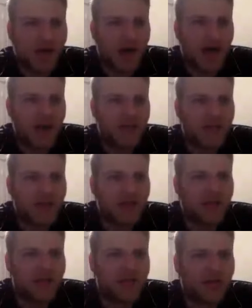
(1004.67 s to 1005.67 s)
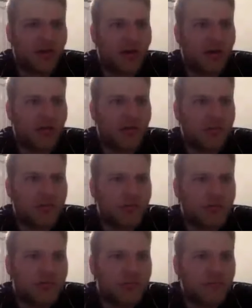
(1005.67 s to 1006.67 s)
I said start."
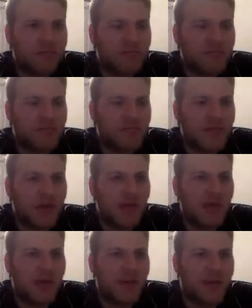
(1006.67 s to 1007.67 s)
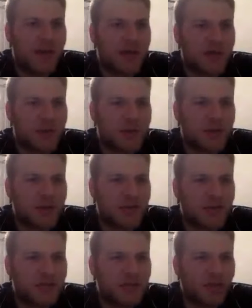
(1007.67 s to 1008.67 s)
There we go, back to it.
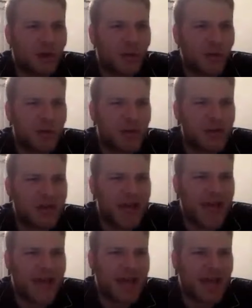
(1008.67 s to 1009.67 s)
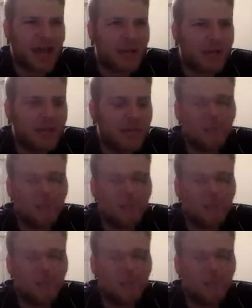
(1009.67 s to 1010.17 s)
Stop lagging.